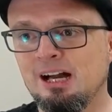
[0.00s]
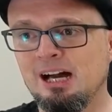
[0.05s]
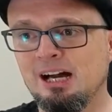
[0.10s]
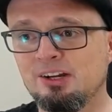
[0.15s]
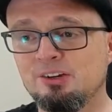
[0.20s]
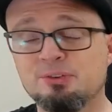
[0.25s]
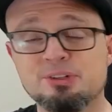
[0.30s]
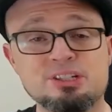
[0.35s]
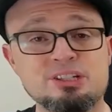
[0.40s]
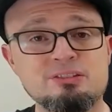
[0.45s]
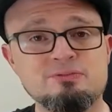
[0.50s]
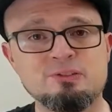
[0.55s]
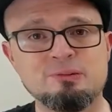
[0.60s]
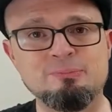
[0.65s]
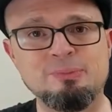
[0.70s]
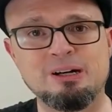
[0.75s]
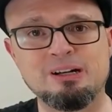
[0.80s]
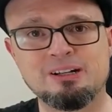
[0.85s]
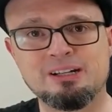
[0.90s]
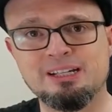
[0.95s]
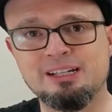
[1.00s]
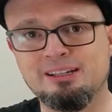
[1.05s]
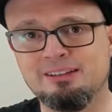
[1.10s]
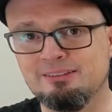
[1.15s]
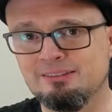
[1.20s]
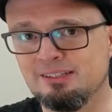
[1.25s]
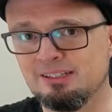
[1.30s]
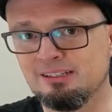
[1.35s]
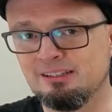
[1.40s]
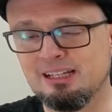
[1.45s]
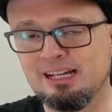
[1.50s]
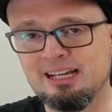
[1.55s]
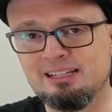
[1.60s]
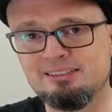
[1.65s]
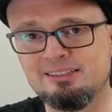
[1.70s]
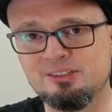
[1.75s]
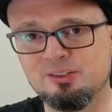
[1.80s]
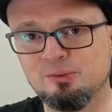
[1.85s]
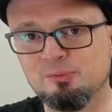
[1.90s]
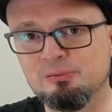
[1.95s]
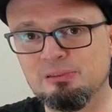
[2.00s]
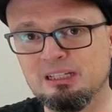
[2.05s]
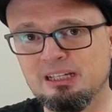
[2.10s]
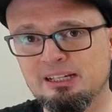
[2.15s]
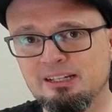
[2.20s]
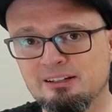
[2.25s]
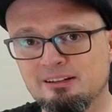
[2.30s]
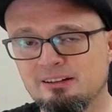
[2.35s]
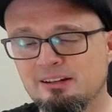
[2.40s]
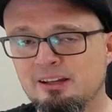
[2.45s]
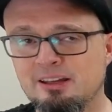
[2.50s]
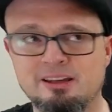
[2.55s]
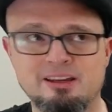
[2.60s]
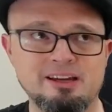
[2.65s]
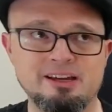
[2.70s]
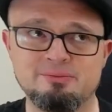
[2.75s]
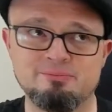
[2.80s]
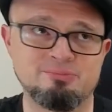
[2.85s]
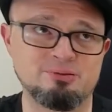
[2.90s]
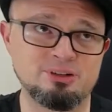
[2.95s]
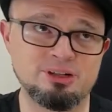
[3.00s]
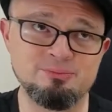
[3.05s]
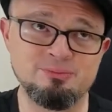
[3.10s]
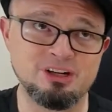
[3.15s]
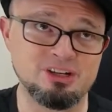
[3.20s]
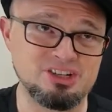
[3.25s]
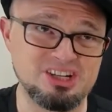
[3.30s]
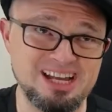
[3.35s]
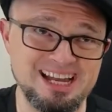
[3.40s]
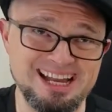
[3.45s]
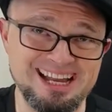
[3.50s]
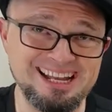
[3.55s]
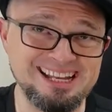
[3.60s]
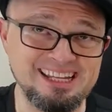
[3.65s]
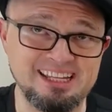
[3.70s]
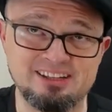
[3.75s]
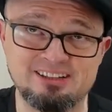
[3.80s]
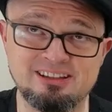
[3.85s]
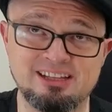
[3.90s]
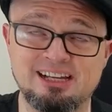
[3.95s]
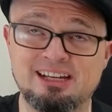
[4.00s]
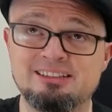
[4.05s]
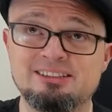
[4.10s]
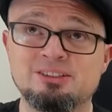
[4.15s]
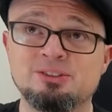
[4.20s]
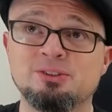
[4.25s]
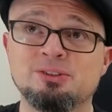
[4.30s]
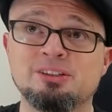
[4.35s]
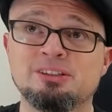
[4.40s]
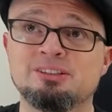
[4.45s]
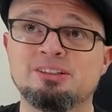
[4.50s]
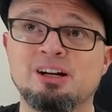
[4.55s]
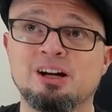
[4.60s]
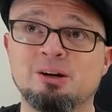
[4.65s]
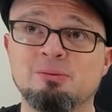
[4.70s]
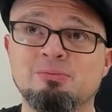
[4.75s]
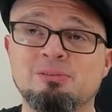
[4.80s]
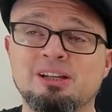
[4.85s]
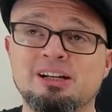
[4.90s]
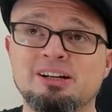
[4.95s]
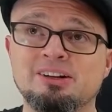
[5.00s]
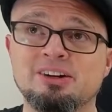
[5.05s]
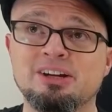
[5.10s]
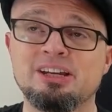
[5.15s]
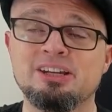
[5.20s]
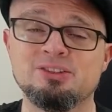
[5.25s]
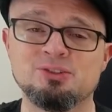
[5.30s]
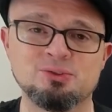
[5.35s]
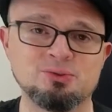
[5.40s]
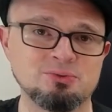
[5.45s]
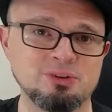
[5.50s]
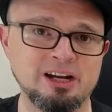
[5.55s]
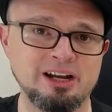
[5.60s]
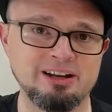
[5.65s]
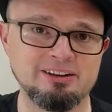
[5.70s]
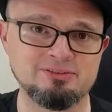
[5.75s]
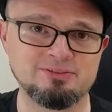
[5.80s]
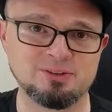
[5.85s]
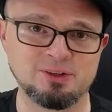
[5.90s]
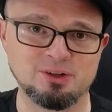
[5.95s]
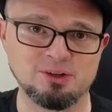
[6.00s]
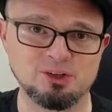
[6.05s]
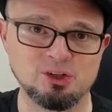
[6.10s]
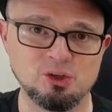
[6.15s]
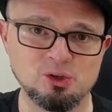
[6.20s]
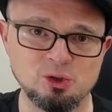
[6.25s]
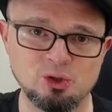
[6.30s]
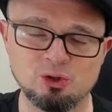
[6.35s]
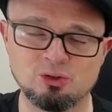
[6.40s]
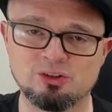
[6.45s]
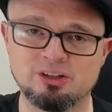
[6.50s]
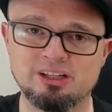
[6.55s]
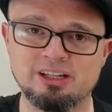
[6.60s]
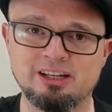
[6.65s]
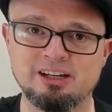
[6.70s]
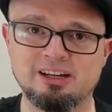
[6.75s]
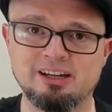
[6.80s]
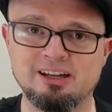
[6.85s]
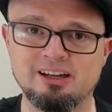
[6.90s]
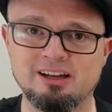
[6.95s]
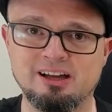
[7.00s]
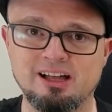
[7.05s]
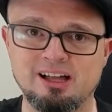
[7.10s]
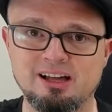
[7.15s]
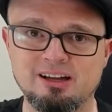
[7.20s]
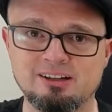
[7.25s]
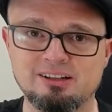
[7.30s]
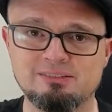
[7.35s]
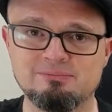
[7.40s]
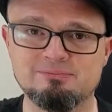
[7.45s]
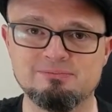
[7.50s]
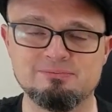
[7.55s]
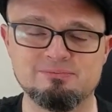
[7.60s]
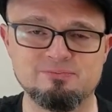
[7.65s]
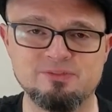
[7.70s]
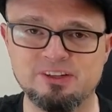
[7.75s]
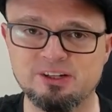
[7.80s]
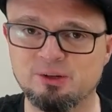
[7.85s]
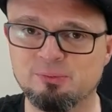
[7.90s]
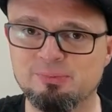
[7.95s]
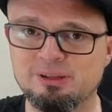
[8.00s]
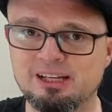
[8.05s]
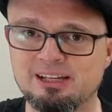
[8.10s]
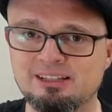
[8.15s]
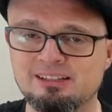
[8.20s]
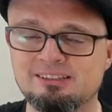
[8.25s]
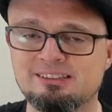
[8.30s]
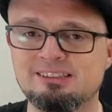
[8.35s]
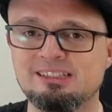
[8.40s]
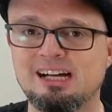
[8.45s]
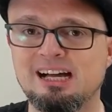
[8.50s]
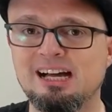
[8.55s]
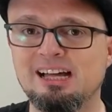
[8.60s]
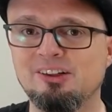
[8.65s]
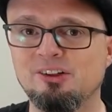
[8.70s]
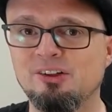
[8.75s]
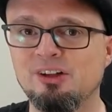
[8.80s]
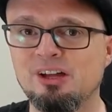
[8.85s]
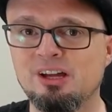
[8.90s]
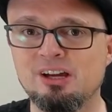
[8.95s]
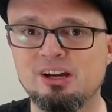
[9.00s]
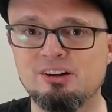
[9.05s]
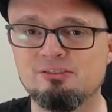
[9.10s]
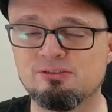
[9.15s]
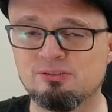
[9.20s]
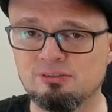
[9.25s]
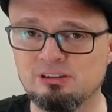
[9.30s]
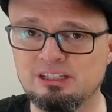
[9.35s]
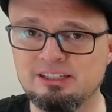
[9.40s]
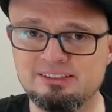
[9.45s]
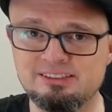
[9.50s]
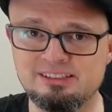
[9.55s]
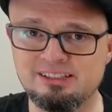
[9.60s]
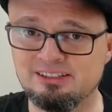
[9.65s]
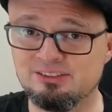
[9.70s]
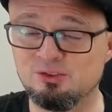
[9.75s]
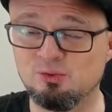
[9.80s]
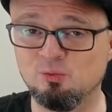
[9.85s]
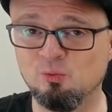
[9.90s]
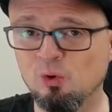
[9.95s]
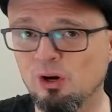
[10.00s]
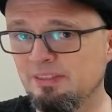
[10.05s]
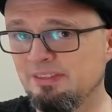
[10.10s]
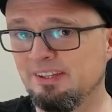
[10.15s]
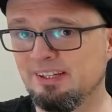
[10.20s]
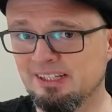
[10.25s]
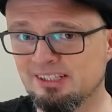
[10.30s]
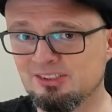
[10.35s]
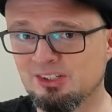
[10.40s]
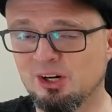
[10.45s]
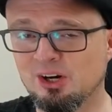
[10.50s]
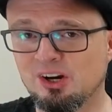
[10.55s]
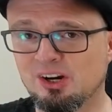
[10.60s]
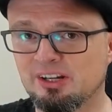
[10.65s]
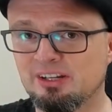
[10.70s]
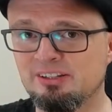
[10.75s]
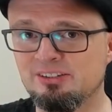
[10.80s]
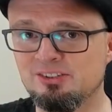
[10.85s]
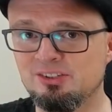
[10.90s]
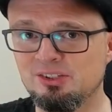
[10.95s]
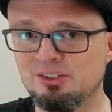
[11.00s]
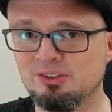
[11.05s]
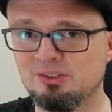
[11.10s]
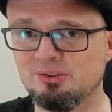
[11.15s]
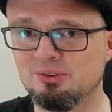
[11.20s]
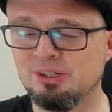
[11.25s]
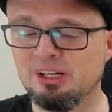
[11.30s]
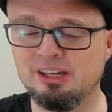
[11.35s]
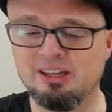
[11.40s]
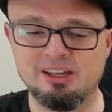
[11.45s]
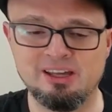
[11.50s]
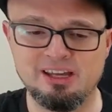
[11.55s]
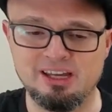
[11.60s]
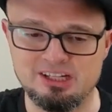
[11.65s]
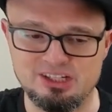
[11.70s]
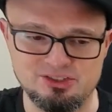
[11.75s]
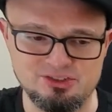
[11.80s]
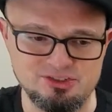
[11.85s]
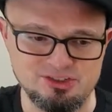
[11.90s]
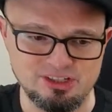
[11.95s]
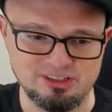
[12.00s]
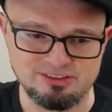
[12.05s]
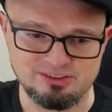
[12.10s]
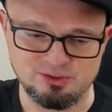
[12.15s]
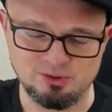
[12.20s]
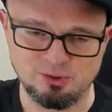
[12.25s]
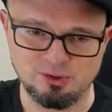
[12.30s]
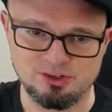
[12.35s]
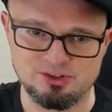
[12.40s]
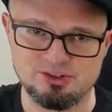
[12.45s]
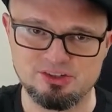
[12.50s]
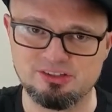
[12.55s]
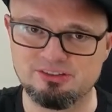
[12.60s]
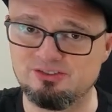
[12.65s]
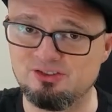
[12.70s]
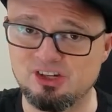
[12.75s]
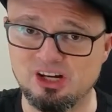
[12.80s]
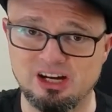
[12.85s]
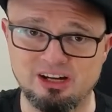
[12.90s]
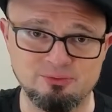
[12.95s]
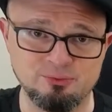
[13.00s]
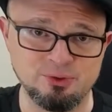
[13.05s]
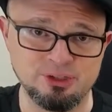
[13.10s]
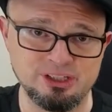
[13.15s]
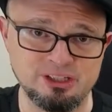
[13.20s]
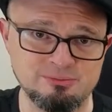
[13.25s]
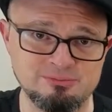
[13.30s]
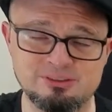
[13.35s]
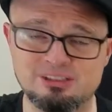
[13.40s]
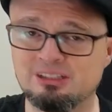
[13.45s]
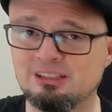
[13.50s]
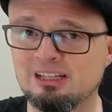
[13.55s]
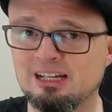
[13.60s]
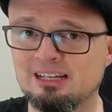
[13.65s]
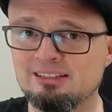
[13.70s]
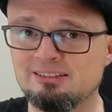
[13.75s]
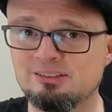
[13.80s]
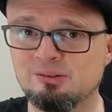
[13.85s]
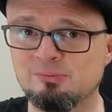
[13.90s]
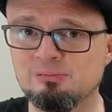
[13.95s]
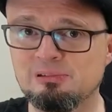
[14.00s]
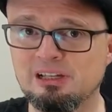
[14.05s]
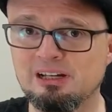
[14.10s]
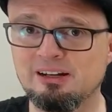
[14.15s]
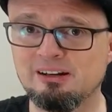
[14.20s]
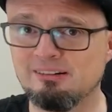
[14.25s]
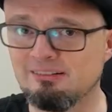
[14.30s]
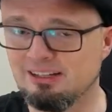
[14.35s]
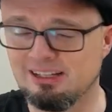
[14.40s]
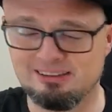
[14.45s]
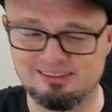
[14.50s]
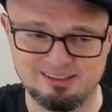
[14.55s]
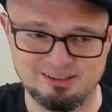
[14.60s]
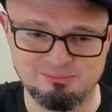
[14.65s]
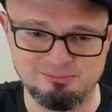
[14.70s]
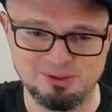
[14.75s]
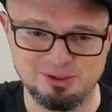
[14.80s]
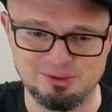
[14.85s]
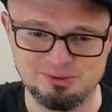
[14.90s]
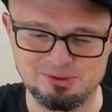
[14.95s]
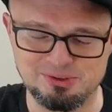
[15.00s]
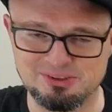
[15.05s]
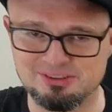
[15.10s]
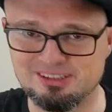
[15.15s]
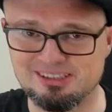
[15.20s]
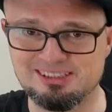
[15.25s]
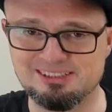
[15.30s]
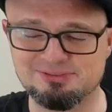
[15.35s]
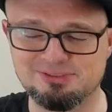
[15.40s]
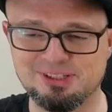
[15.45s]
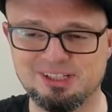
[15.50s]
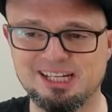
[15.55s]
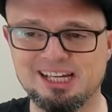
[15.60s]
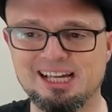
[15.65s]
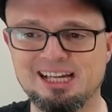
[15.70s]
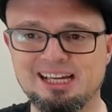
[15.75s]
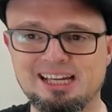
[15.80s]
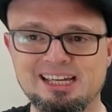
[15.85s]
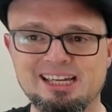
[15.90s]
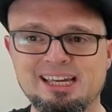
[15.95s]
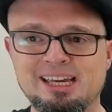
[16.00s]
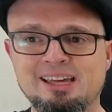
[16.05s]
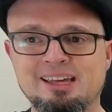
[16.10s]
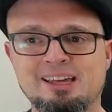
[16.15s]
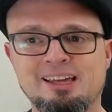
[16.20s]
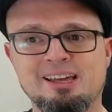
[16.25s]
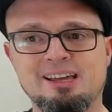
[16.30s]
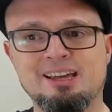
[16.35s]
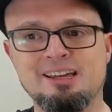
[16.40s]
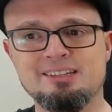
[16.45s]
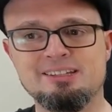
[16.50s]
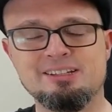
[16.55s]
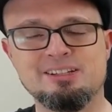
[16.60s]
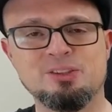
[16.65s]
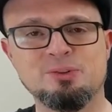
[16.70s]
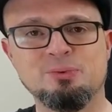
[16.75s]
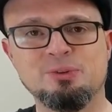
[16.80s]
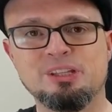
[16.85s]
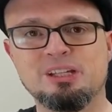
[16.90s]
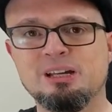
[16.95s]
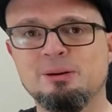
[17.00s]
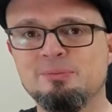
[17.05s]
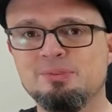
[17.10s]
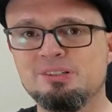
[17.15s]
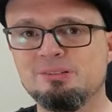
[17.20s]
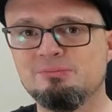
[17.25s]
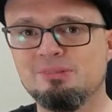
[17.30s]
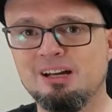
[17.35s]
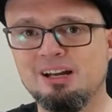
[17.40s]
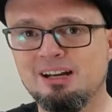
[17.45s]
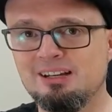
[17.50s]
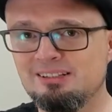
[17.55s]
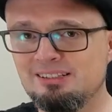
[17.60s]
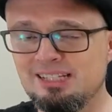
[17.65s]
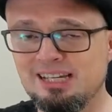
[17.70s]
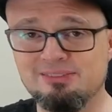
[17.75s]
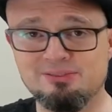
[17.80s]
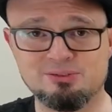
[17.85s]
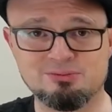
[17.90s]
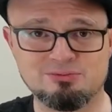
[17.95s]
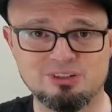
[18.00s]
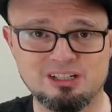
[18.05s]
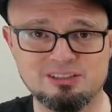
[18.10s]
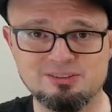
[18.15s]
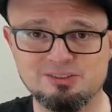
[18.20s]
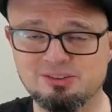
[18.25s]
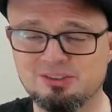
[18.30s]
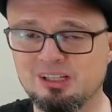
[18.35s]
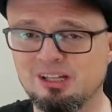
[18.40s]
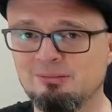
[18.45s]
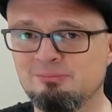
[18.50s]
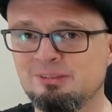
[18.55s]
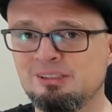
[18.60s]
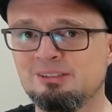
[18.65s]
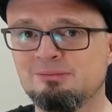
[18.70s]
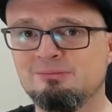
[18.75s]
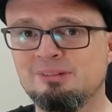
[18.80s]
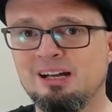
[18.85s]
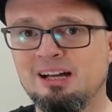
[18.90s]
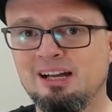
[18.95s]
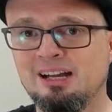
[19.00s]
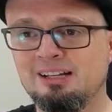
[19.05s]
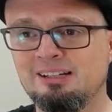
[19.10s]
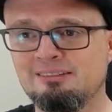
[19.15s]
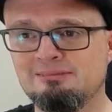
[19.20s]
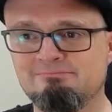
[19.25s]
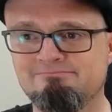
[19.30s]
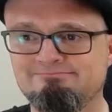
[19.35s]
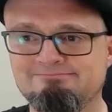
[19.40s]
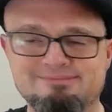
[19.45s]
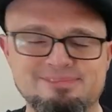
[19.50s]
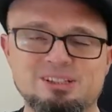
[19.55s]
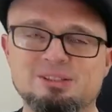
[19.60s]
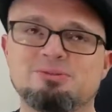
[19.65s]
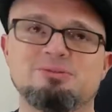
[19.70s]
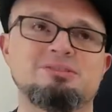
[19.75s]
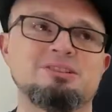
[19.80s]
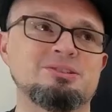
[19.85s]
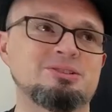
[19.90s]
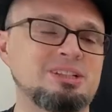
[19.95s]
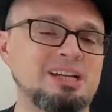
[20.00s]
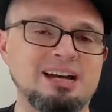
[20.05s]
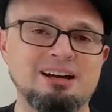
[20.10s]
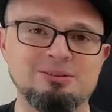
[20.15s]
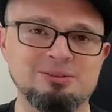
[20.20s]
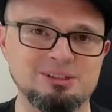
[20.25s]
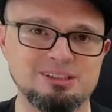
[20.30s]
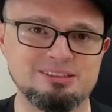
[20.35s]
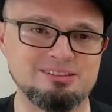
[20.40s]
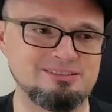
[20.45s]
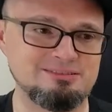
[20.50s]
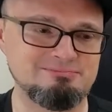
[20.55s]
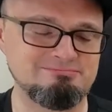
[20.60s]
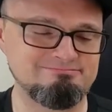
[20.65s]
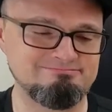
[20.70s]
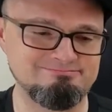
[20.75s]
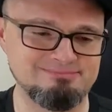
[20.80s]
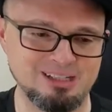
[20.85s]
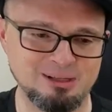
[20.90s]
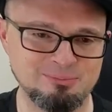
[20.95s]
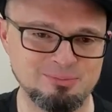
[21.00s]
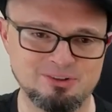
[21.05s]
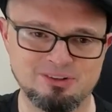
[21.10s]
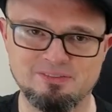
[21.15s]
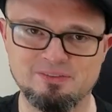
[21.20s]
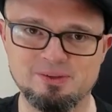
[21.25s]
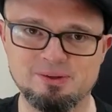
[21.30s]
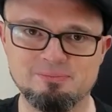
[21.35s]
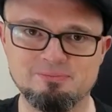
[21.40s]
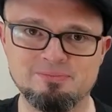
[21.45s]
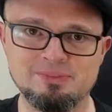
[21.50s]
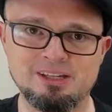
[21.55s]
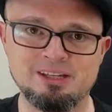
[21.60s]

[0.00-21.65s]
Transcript: Christopher Parkening, the classical player, and pretty much any classical guitar player is great for learning finger picking style, for listening to what the guitar can do. It's just gorgeous. John Williams, the classical player, not the composer, is a different guy, is another one that comes to mind. David Russell comes to mind, and there's countless number of them.